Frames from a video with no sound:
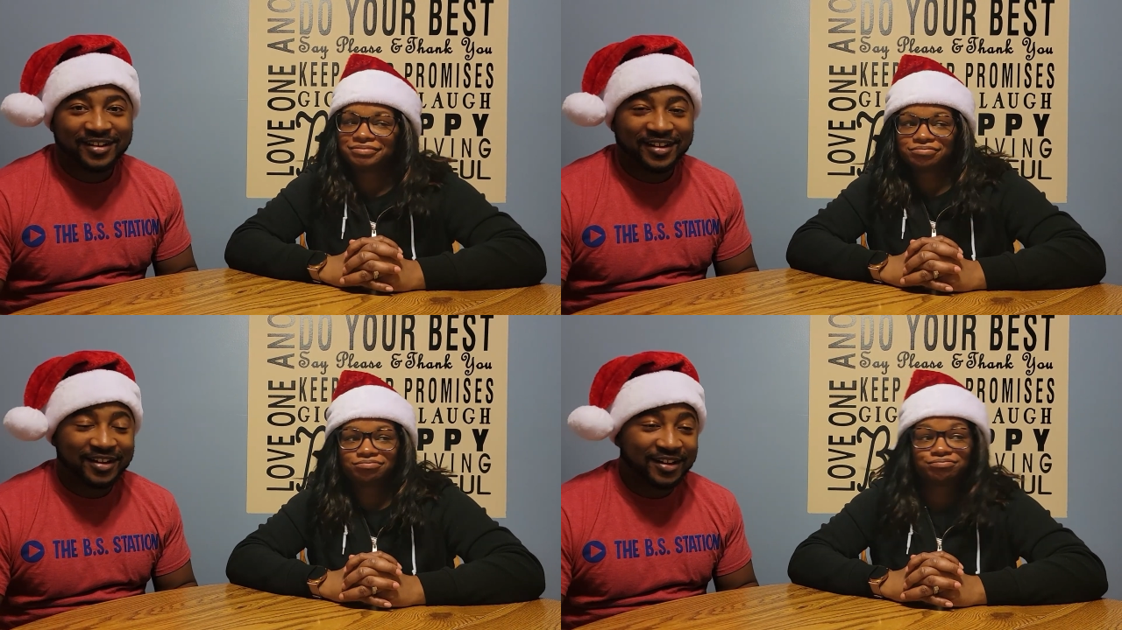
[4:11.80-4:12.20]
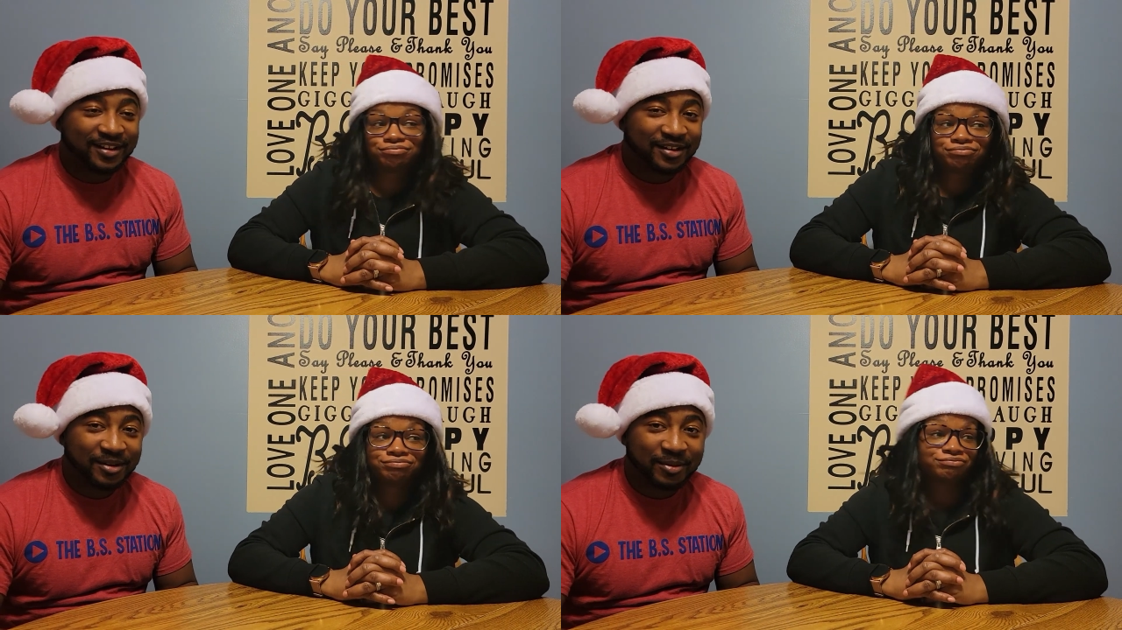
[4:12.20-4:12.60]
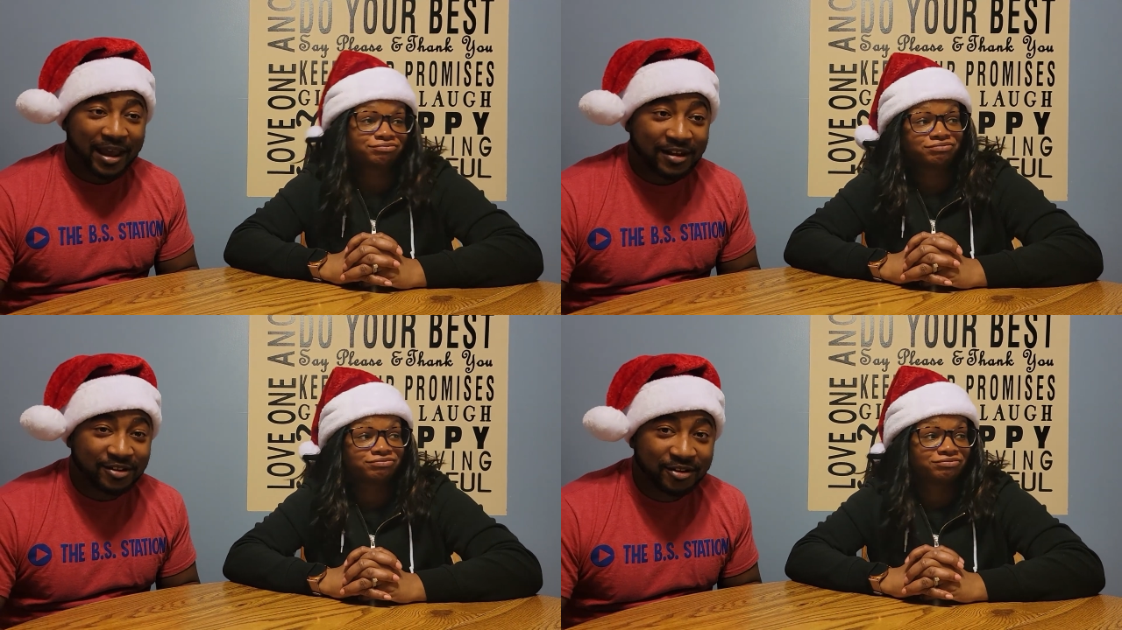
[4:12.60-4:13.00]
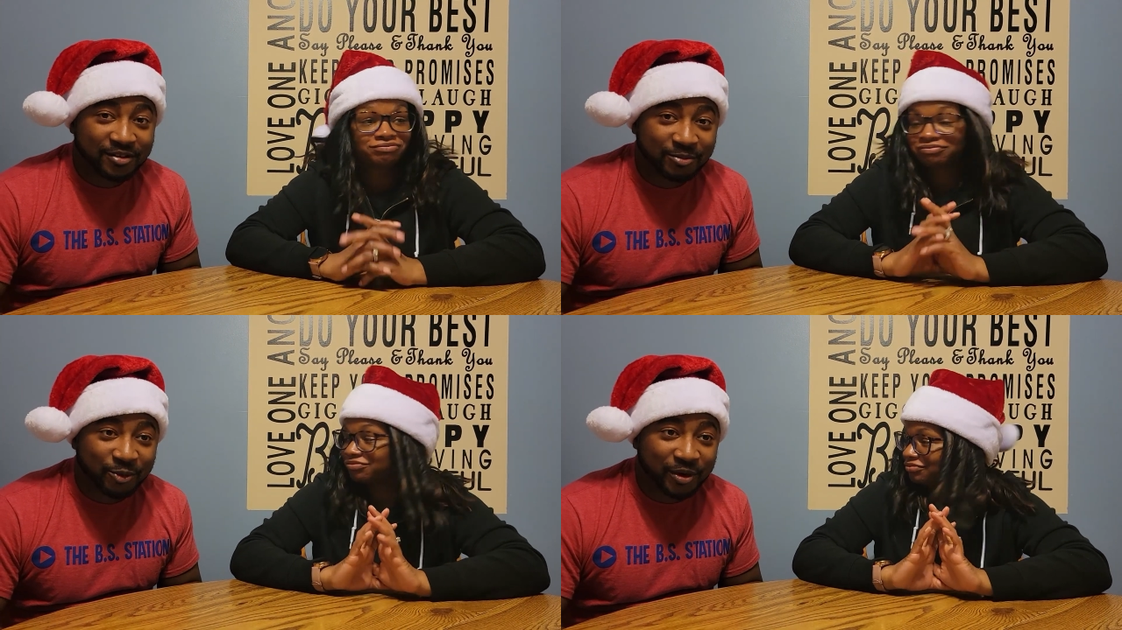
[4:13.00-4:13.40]
Speaker 1: and ask
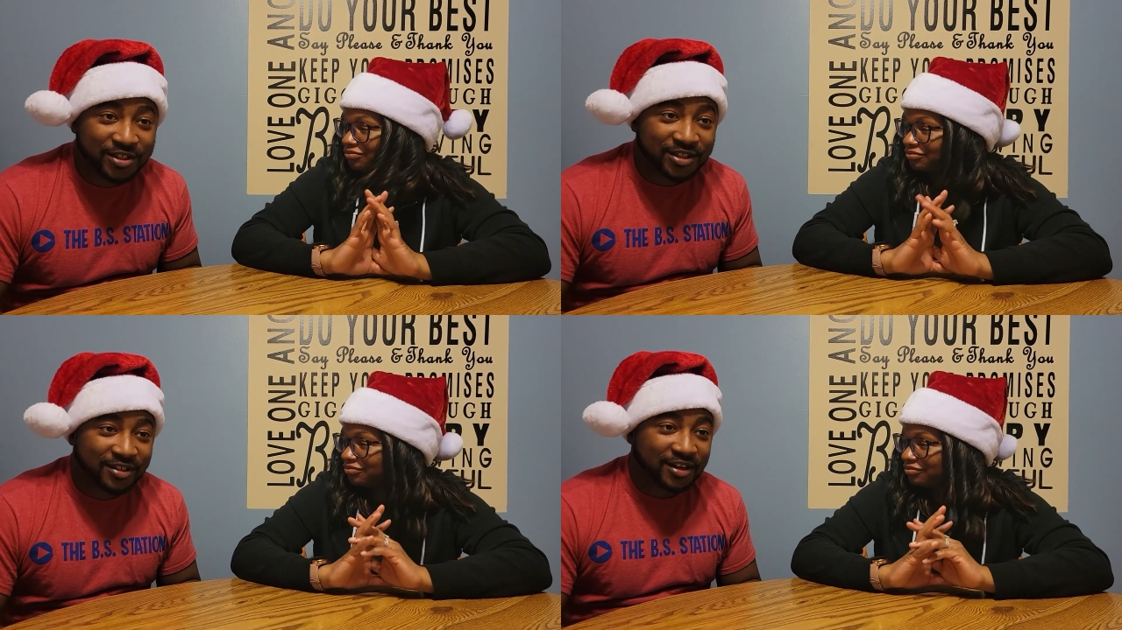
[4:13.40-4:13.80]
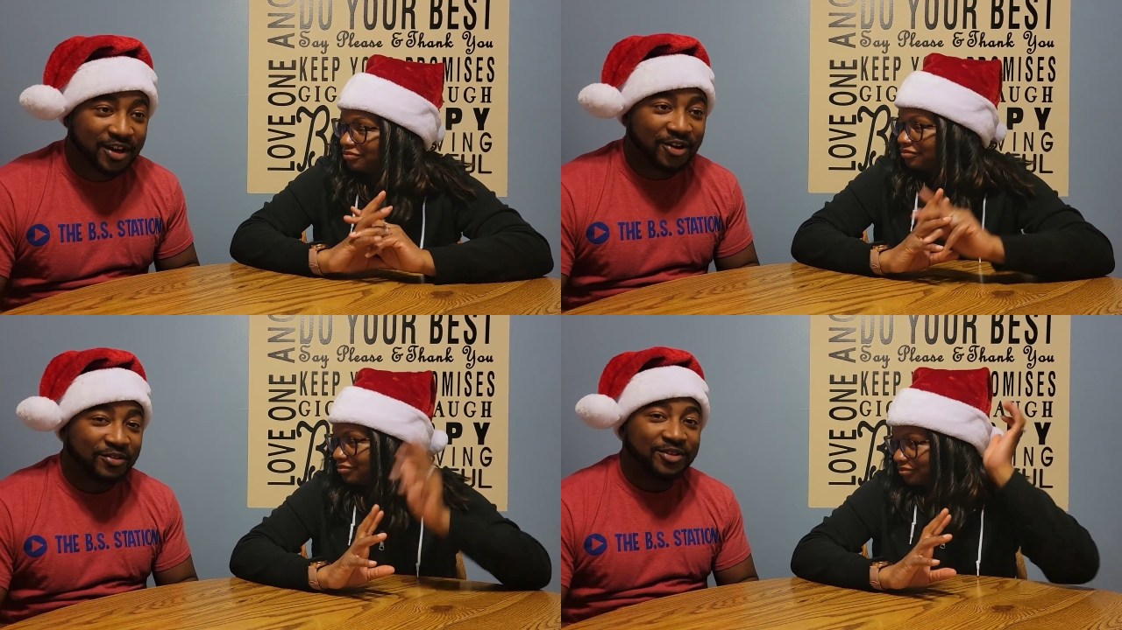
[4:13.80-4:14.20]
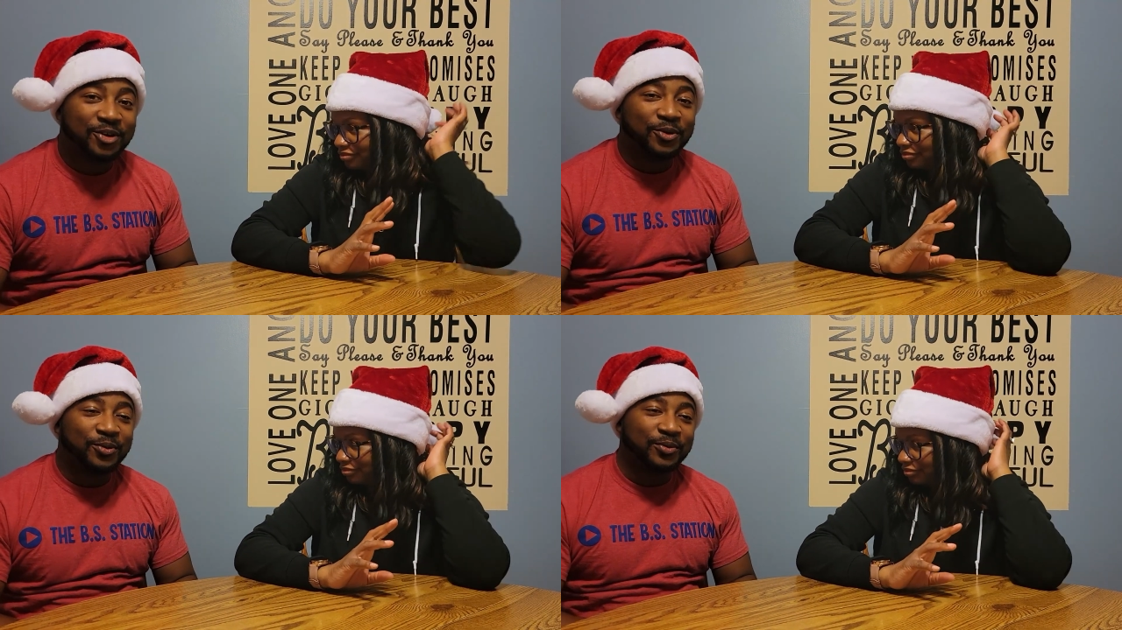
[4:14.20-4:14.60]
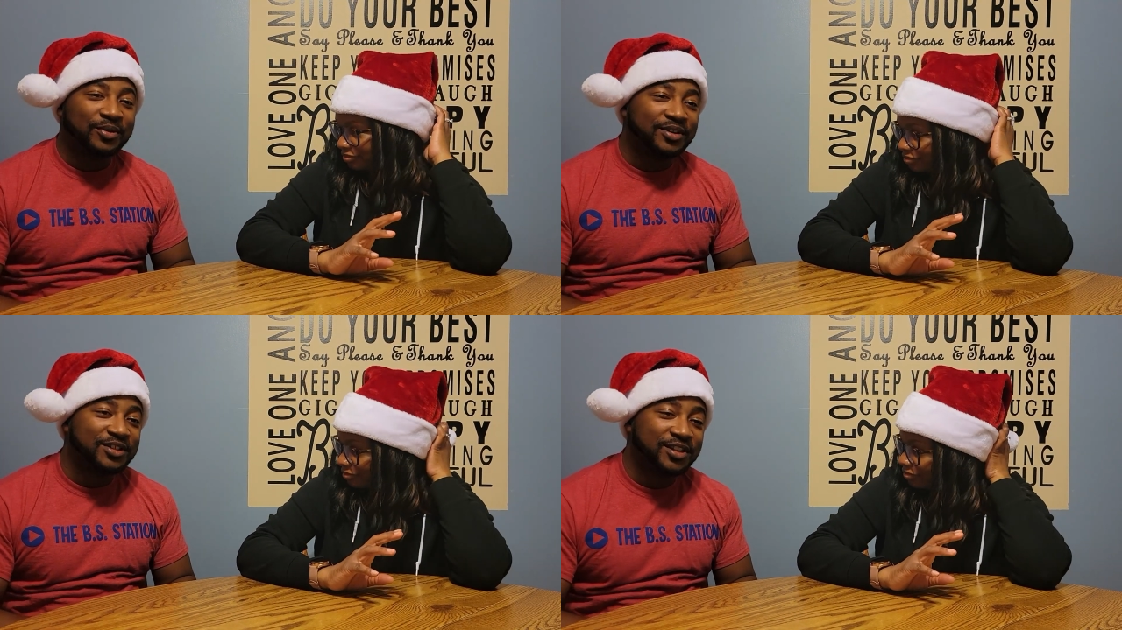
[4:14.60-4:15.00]
her some questions now.
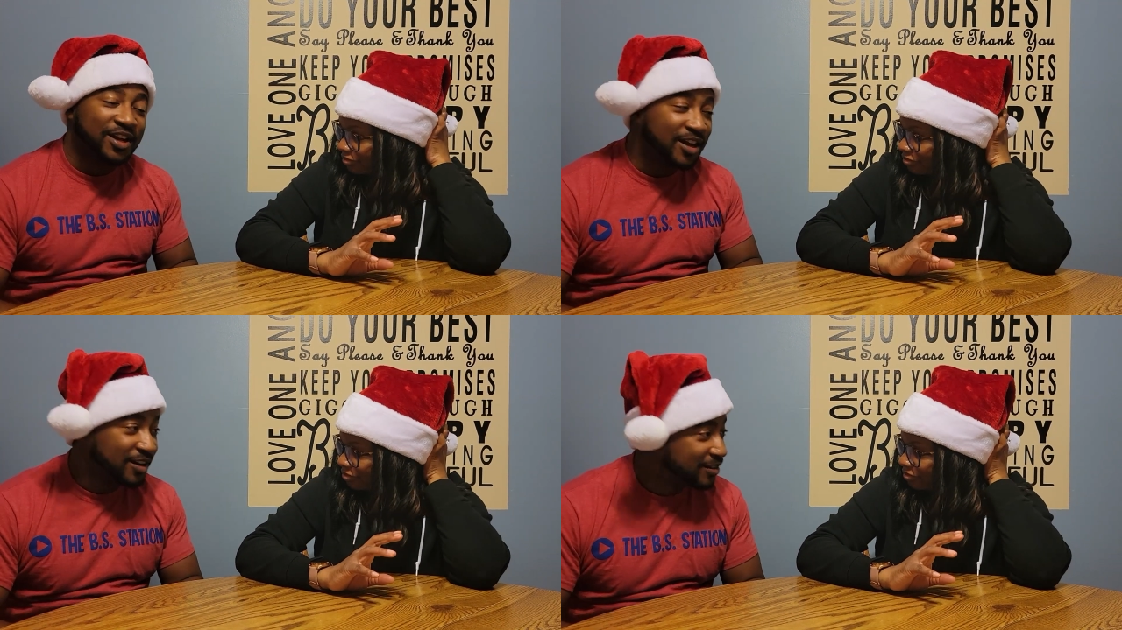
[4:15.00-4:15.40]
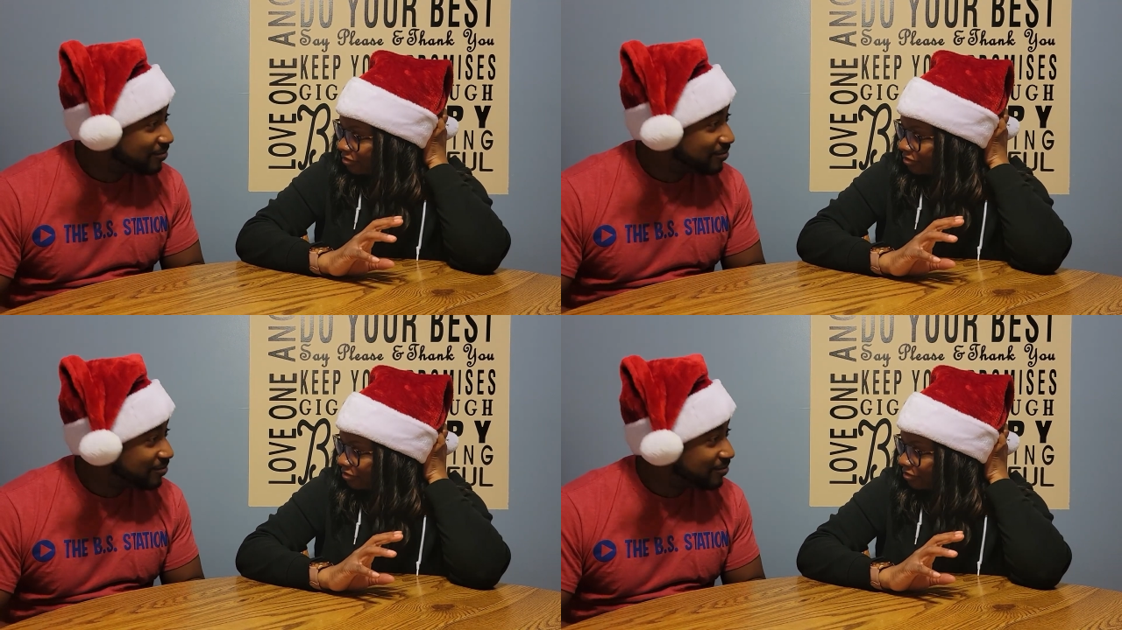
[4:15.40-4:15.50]
So Shanae,